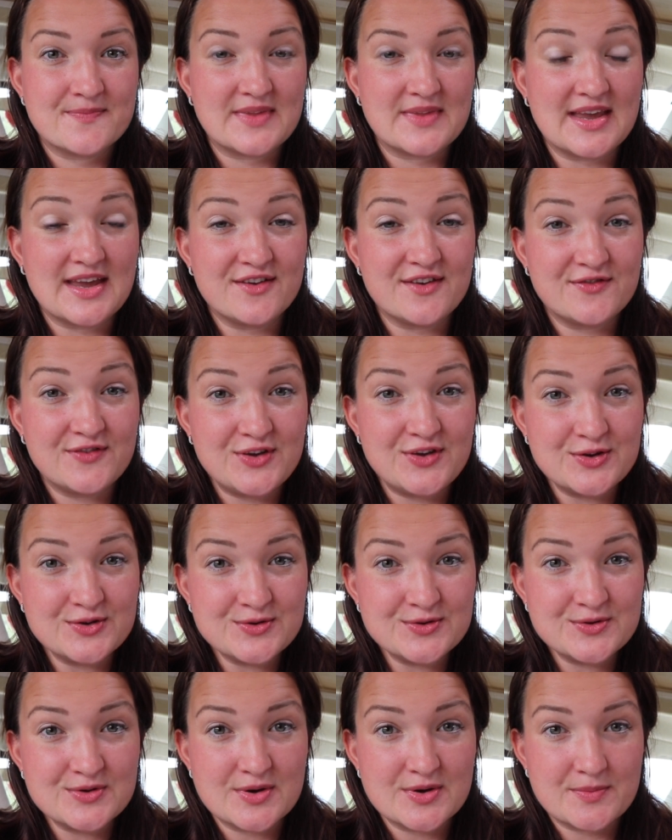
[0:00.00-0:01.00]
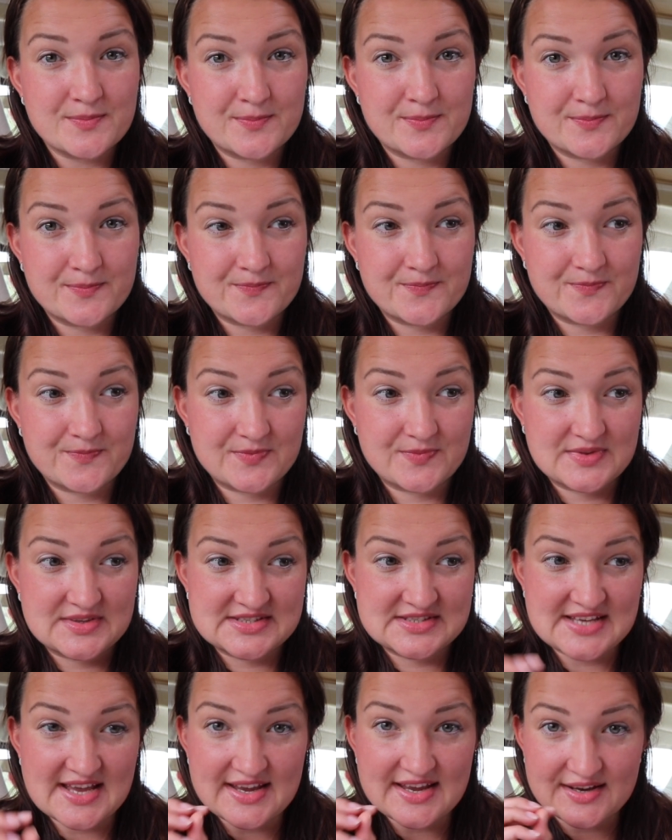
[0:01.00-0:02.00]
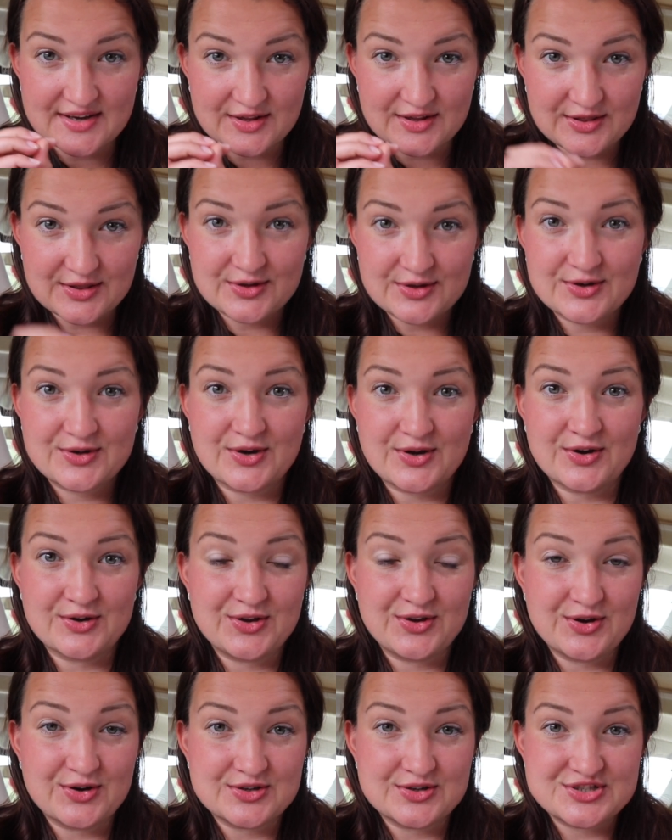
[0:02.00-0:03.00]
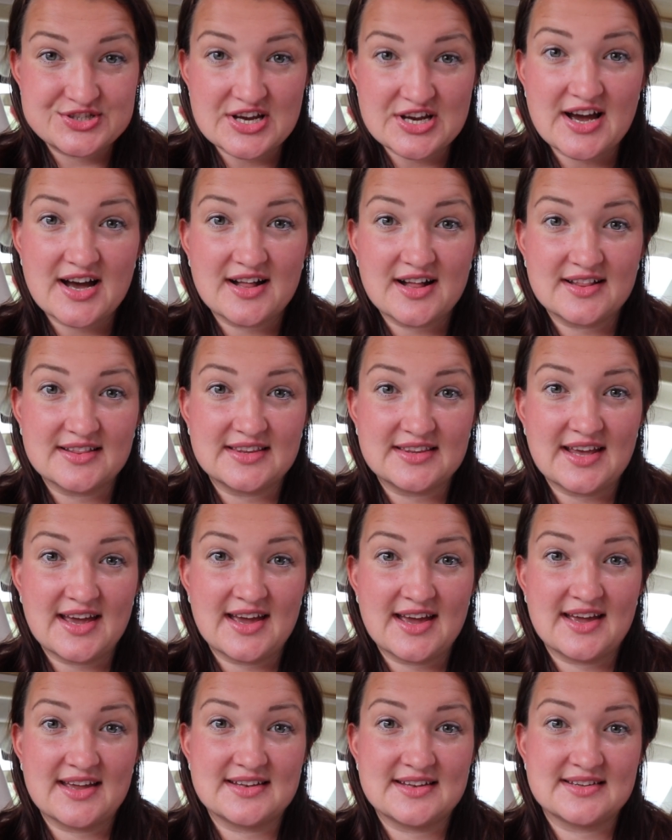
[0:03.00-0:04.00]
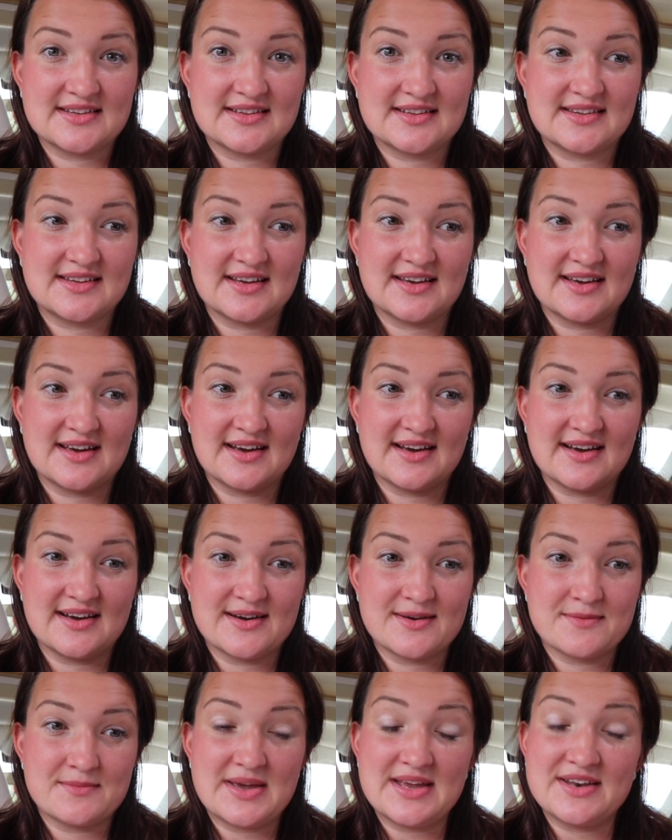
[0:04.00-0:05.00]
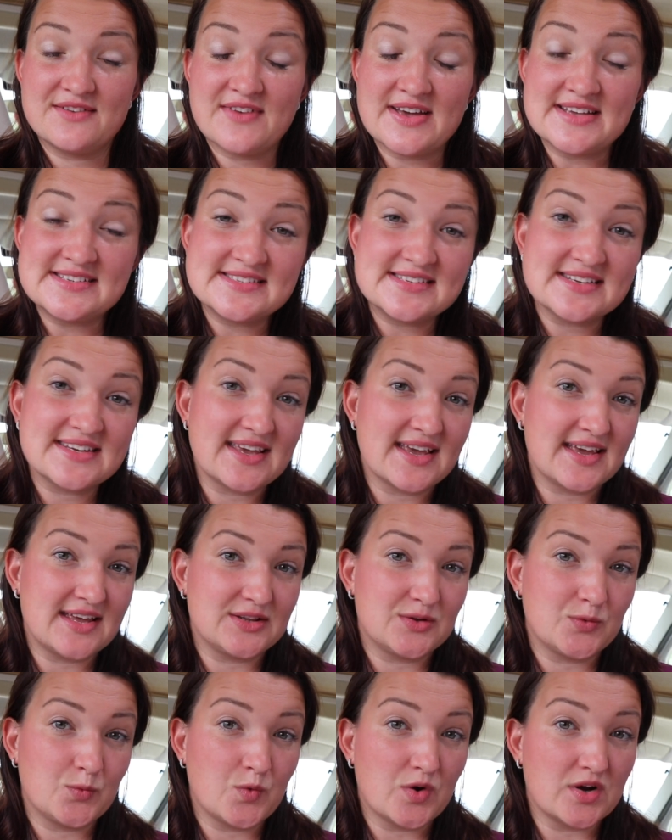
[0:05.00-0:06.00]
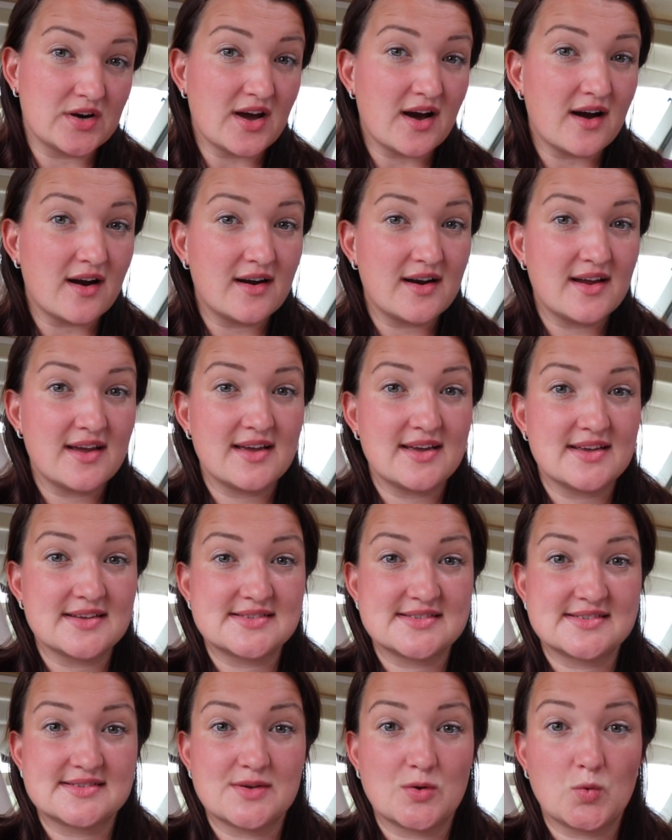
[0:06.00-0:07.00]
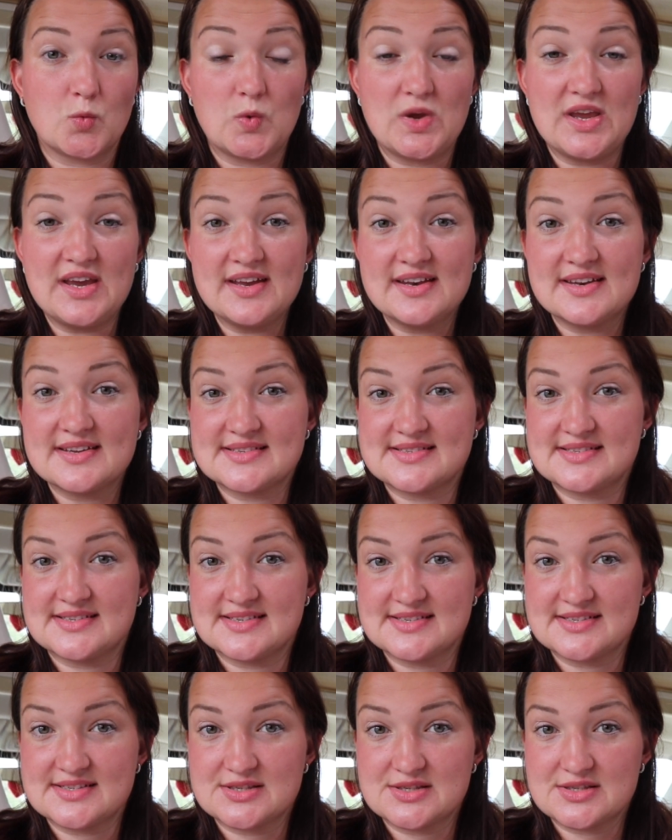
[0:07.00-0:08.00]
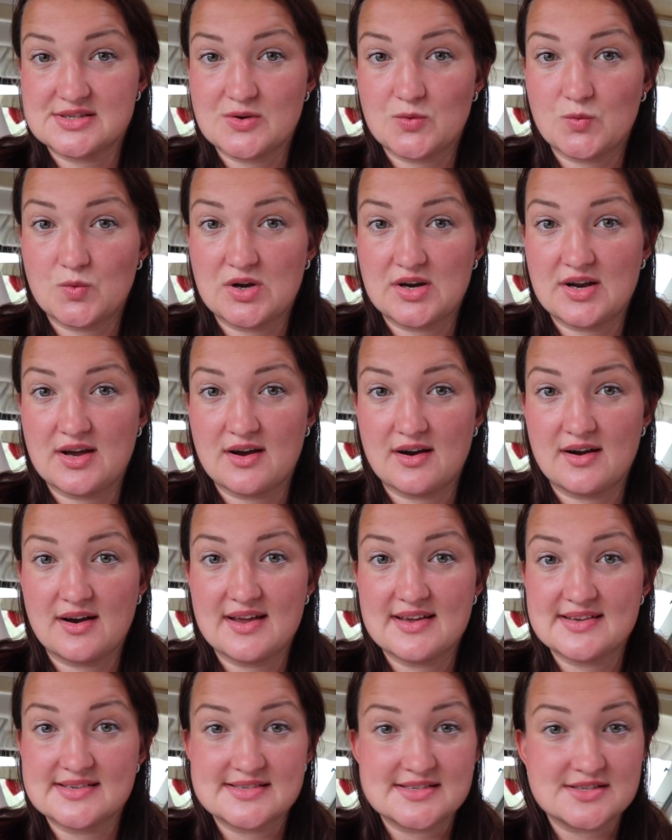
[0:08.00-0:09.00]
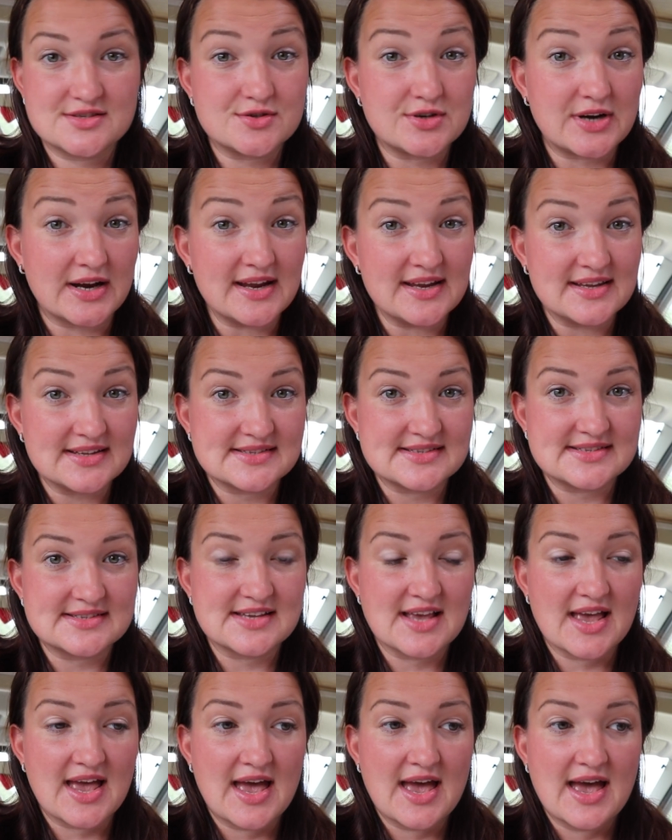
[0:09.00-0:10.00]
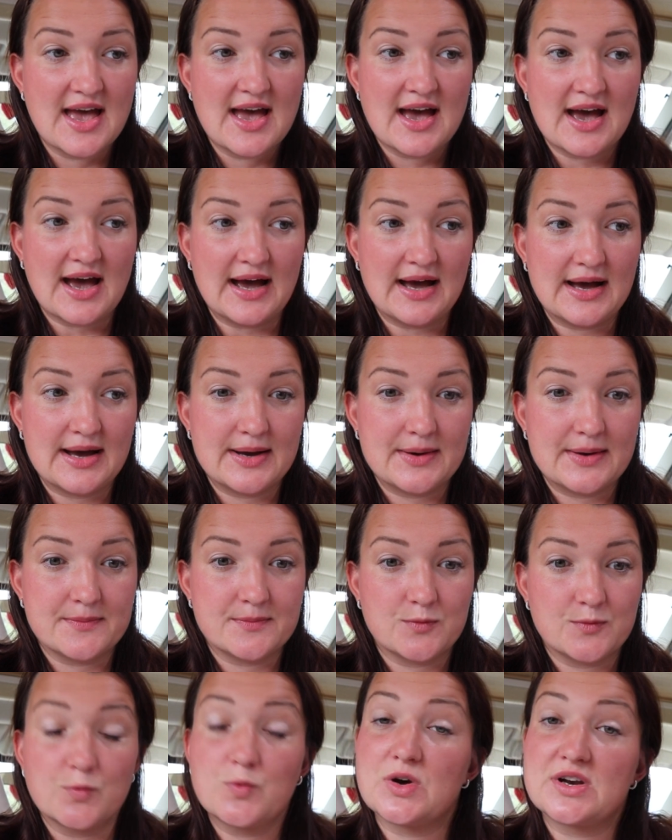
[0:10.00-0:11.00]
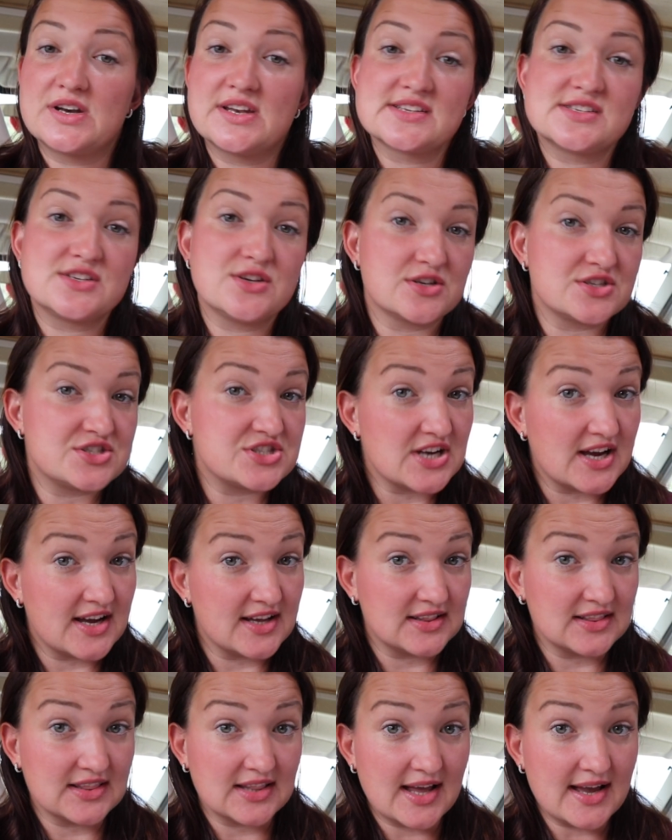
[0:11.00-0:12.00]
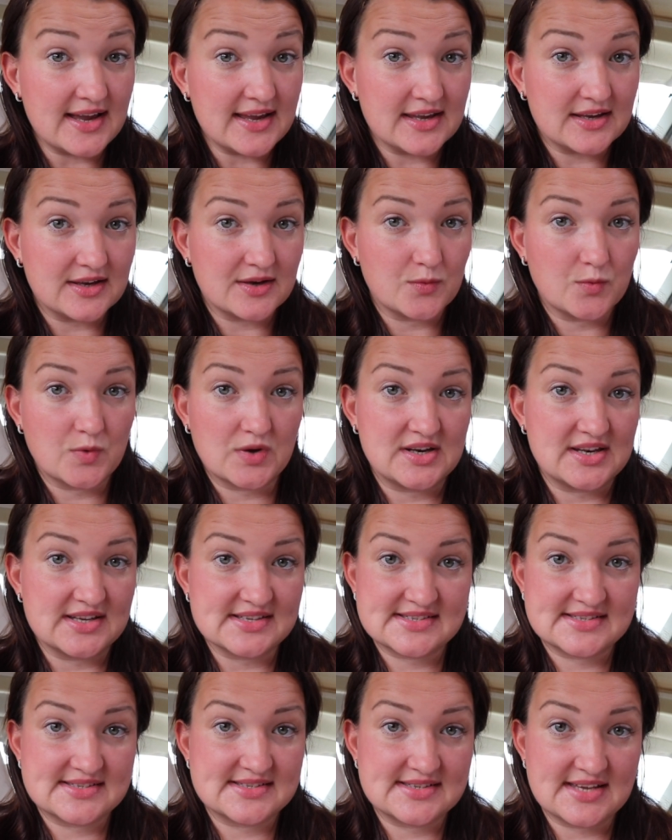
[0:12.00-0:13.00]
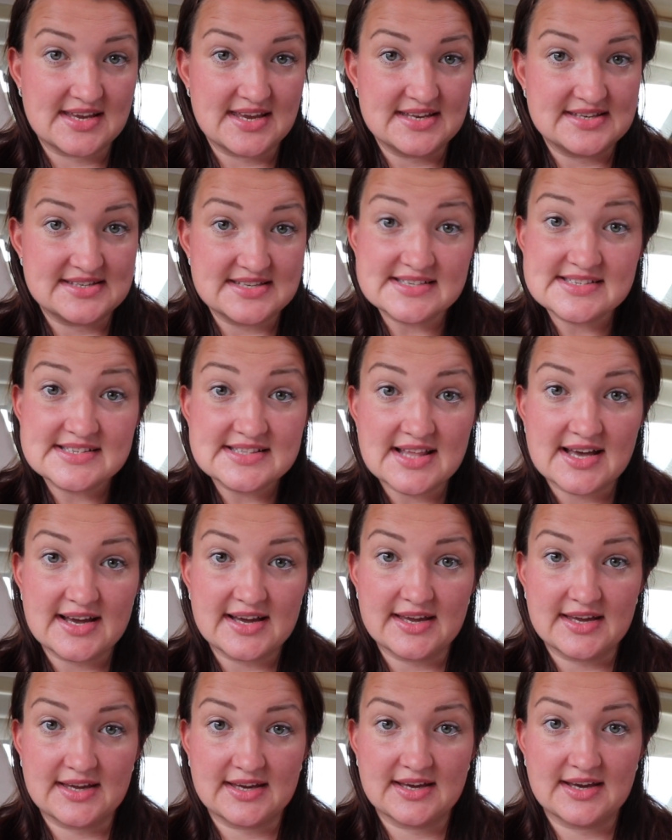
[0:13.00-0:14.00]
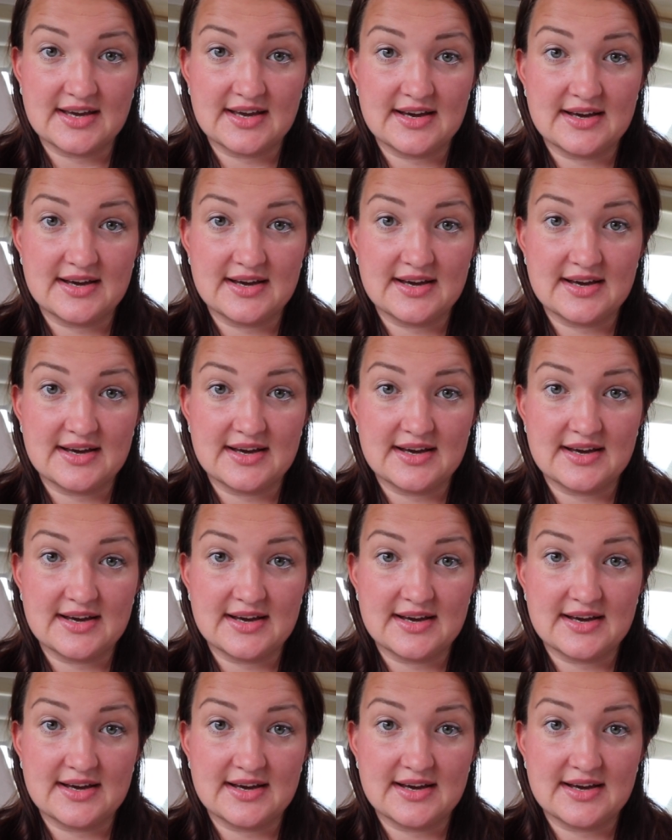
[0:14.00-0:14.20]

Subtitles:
If you take a look on your child and investigate what are his weaknesses, what are his strengths, what does your child like, what does he dislike,